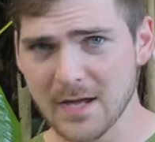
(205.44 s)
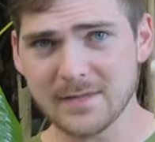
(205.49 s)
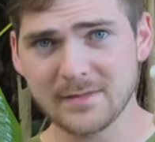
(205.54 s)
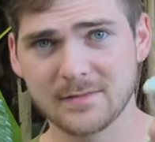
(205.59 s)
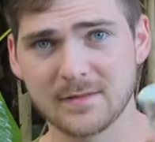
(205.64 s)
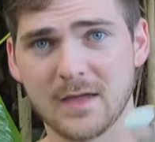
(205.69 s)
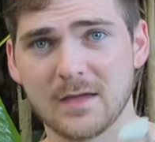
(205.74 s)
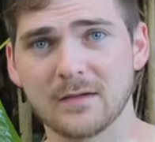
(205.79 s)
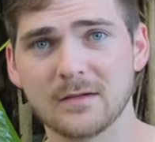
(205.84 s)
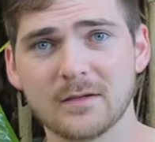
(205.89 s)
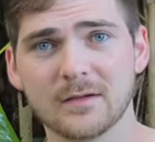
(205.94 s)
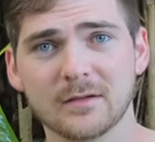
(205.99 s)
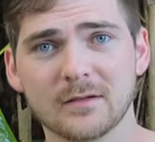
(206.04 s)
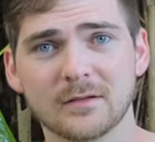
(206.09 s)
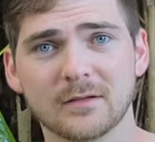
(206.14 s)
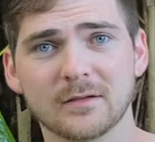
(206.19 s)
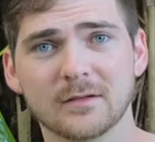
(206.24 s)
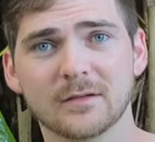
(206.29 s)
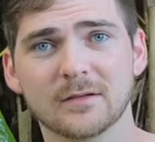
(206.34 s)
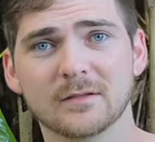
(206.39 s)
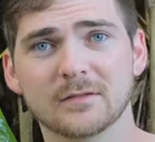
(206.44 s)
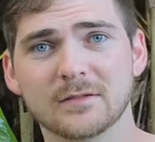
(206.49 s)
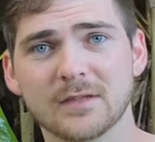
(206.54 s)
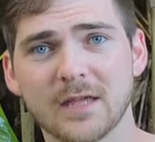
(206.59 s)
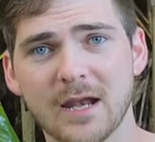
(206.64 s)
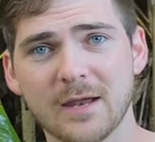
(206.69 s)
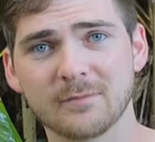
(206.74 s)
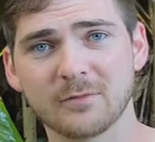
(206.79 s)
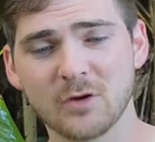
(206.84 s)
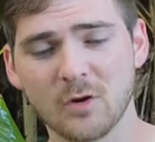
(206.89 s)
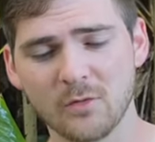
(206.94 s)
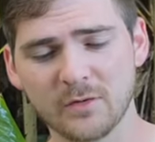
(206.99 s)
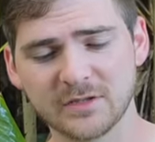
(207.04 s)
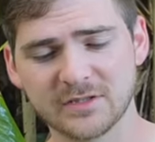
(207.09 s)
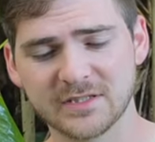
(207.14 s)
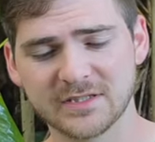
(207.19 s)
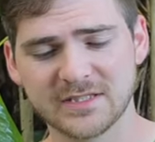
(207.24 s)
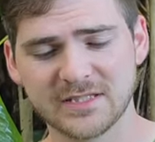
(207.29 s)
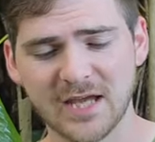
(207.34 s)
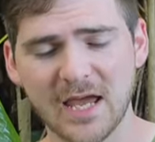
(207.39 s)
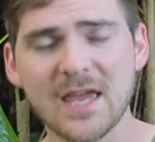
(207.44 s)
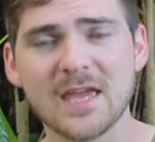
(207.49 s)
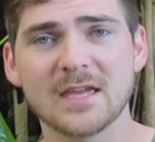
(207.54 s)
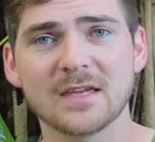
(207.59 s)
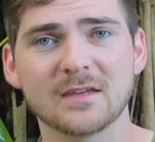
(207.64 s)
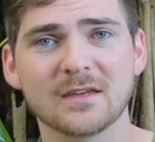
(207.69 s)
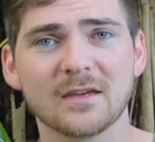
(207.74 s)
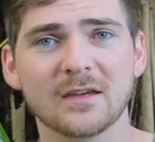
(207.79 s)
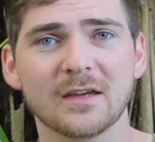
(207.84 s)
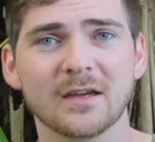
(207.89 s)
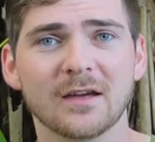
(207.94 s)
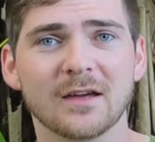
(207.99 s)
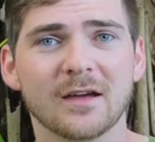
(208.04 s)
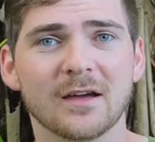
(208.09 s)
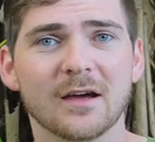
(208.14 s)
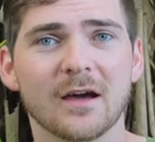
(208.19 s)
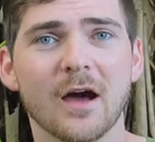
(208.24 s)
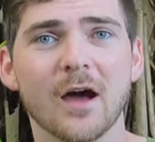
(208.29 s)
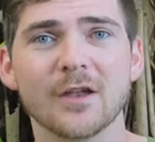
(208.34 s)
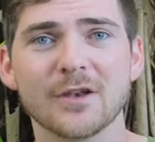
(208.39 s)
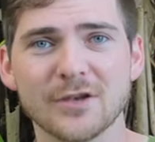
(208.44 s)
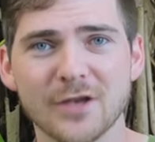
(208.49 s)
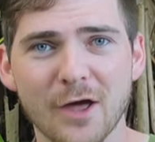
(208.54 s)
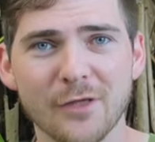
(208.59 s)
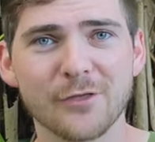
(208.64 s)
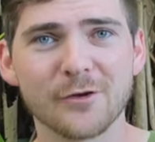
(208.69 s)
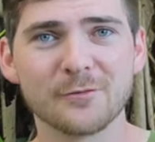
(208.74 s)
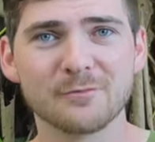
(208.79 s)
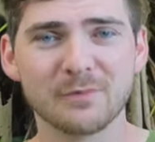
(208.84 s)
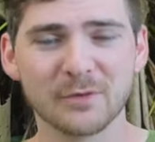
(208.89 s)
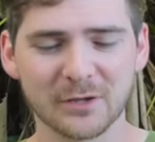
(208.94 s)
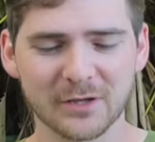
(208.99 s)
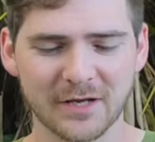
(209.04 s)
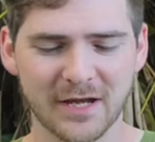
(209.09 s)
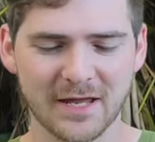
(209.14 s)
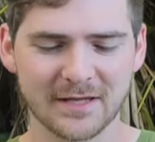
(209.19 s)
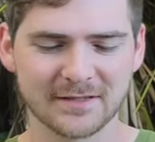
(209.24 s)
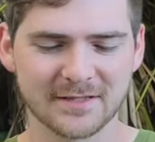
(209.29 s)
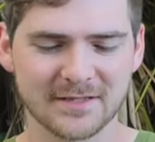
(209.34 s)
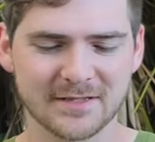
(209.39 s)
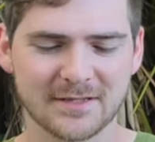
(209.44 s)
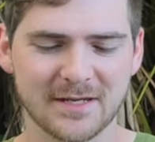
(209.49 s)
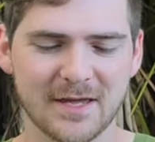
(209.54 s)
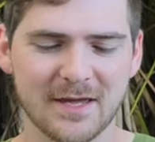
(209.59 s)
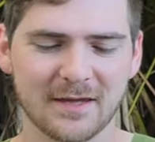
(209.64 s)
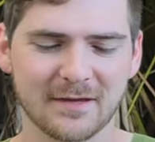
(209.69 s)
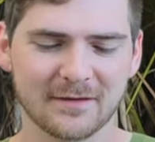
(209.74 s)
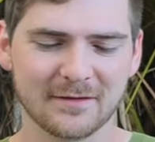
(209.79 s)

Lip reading: think that I'm going to take another bullet ant sting.